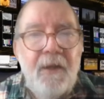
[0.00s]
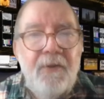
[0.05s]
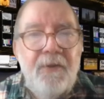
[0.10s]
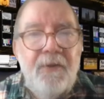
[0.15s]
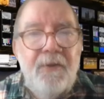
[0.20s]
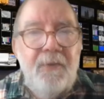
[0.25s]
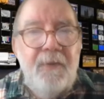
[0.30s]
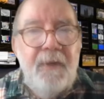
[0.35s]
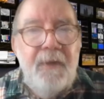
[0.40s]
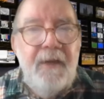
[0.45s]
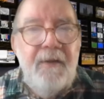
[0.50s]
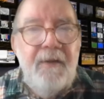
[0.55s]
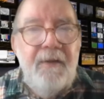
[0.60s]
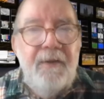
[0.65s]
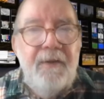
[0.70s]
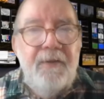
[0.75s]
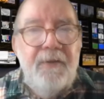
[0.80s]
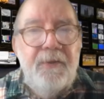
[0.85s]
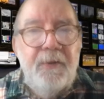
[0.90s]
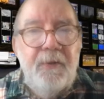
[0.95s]
So now
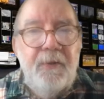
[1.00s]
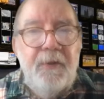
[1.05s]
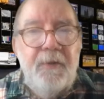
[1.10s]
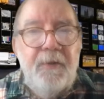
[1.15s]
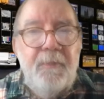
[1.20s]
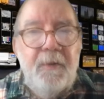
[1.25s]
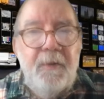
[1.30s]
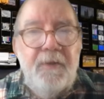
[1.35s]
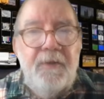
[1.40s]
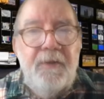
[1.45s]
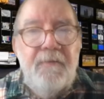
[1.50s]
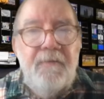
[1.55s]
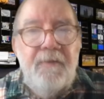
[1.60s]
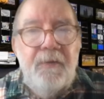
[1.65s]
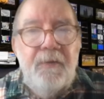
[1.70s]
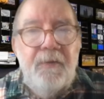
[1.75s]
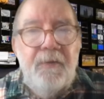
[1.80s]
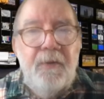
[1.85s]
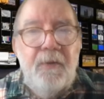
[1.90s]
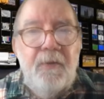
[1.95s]
it is so expensive
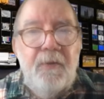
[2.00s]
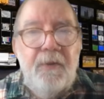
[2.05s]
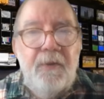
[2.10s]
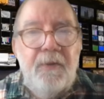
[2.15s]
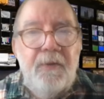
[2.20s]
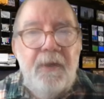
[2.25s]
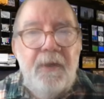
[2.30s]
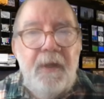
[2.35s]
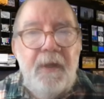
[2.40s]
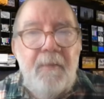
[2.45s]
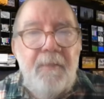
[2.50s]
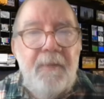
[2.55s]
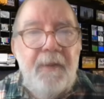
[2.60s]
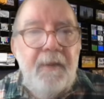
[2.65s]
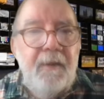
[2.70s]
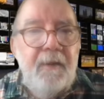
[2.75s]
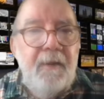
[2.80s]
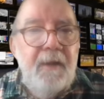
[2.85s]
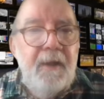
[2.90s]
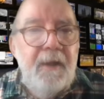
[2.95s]
to grow a crop
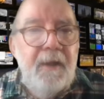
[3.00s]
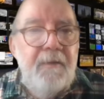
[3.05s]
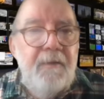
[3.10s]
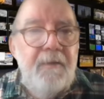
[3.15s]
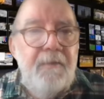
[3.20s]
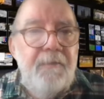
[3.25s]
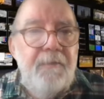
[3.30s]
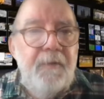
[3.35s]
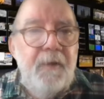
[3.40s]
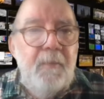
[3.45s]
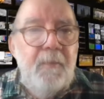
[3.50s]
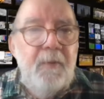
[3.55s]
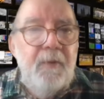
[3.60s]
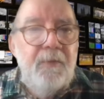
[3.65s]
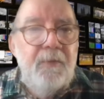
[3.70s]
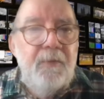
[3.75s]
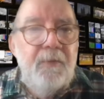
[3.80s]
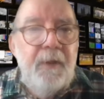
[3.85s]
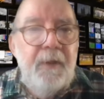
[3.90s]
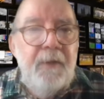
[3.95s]
that a lot of the
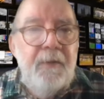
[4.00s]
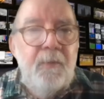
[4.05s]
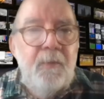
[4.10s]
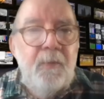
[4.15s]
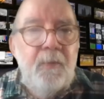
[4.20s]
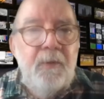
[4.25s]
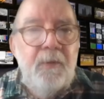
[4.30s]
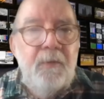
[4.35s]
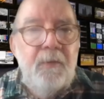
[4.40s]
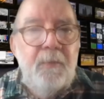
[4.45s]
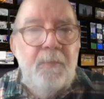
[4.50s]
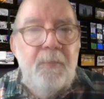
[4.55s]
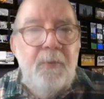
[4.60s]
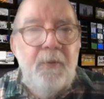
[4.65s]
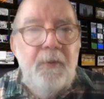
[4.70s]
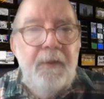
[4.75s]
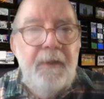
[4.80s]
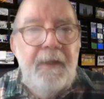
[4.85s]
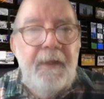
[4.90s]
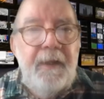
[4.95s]
farmers around the world are
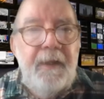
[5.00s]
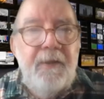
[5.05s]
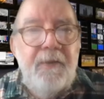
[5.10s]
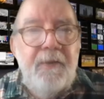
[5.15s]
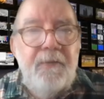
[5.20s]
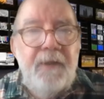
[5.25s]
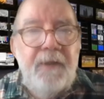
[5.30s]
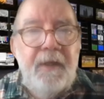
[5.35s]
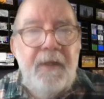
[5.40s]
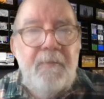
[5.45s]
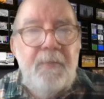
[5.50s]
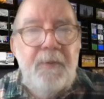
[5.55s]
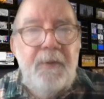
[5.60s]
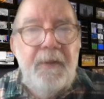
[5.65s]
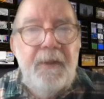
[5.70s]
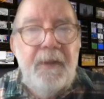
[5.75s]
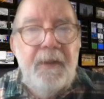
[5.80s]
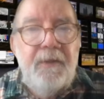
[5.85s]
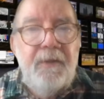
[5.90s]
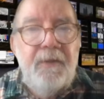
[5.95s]
pulling acres out of
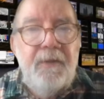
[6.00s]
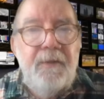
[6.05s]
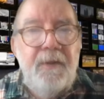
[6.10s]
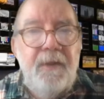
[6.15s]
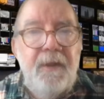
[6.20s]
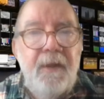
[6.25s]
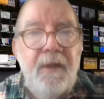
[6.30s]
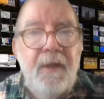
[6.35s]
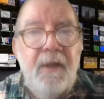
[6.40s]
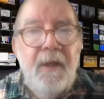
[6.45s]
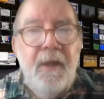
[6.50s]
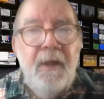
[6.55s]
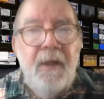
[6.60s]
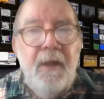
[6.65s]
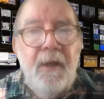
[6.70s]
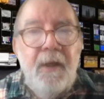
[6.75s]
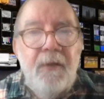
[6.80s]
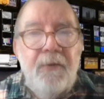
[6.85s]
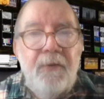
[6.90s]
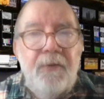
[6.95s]
production.
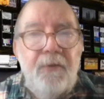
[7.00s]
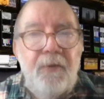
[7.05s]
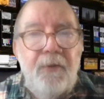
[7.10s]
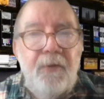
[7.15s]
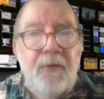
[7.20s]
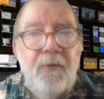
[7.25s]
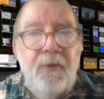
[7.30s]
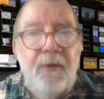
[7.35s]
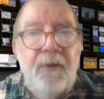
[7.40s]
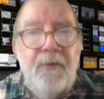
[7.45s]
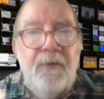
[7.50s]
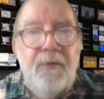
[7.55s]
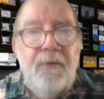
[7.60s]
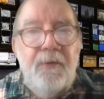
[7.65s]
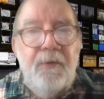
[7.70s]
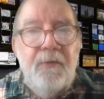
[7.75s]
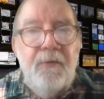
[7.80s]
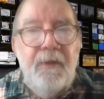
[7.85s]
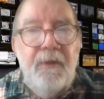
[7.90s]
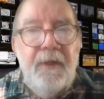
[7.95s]
So they're going to
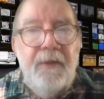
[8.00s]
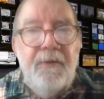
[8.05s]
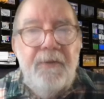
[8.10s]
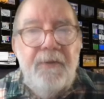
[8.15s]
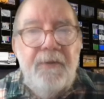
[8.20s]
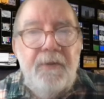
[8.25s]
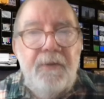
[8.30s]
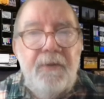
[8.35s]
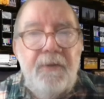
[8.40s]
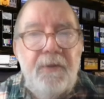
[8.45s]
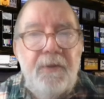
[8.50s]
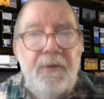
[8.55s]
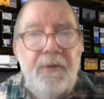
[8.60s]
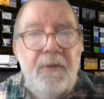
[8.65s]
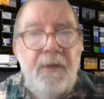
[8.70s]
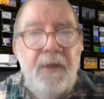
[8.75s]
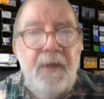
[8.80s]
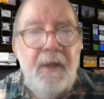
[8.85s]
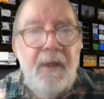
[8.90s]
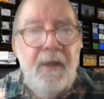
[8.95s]
grow less this
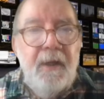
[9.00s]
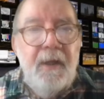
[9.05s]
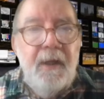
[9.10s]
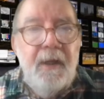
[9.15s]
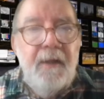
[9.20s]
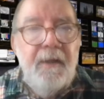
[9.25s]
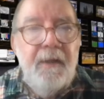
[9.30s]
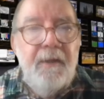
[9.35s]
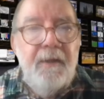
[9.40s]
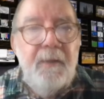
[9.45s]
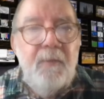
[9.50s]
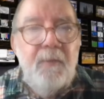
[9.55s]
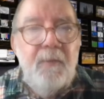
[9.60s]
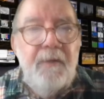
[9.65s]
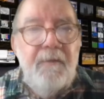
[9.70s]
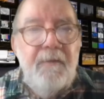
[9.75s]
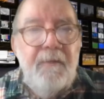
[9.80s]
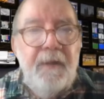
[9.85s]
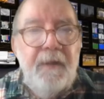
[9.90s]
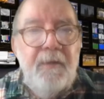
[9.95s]
year than they
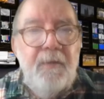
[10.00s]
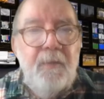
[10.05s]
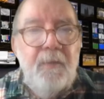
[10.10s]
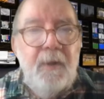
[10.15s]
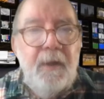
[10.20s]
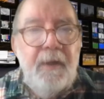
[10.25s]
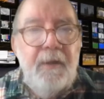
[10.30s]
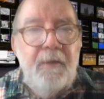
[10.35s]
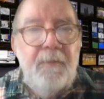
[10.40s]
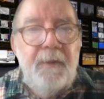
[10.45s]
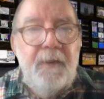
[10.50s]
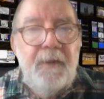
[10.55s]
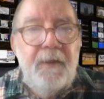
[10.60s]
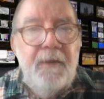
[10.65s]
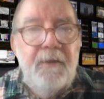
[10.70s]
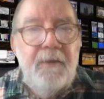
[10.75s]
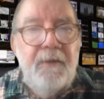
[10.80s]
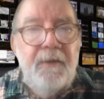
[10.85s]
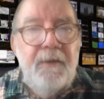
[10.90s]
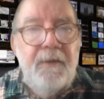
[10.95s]
would have otherwise,
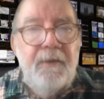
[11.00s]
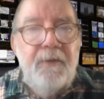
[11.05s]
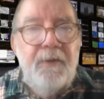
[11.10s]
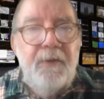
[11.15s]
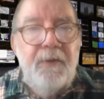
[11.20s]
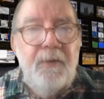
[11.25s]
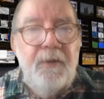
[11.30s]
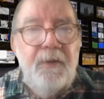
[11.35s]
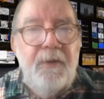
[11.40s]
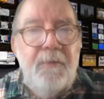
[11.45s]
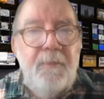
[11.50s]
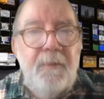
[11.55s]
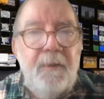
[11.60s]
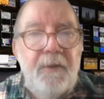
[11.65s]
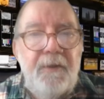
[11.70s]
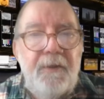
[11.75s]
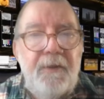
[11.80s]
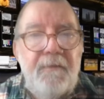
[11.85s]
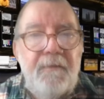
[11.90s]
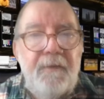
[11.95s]
because it is so
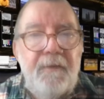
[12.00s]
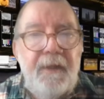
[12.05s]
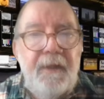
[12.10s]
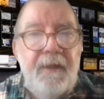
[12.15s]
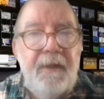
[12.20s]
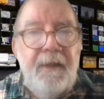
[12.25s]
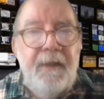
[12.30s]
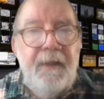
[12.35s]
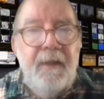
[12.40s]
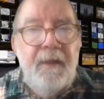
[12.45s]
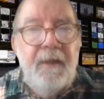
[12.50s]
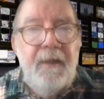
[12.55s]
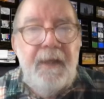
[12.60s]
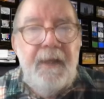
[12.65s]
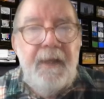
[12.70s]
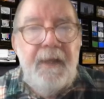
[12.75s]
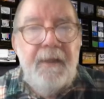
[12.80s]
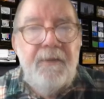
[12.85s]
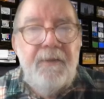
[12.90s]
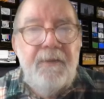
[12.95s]
expensive and they cannot
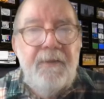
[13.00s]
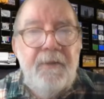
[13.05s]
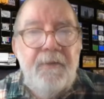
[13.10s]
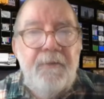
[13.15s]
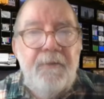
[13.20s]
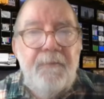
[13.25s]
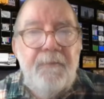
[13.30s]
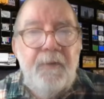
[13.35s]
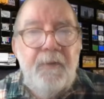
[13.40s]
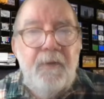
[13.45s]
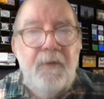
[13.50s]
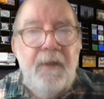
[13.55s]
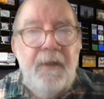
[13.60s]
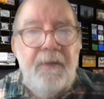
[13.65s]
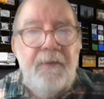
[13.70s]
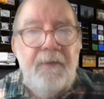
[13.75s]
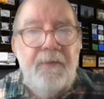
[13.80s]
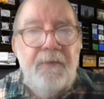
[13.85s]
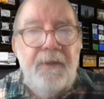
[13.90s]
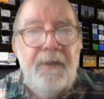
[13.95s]
access
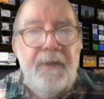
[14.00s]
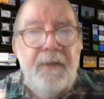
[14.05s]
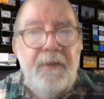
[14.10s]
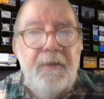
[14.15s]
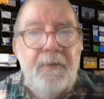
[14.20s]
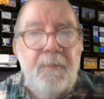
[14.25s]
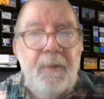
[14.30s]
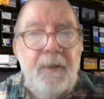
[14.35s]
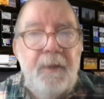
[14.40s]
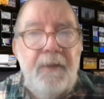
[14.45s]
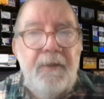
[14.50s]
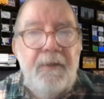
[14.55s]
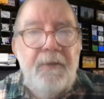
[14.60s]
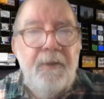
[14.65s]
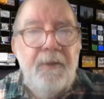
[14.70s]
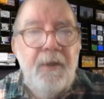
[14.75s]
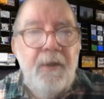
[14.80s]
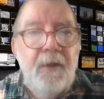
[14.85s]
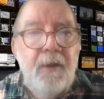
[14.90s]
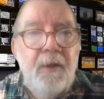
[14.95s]
fertilizer, he explains.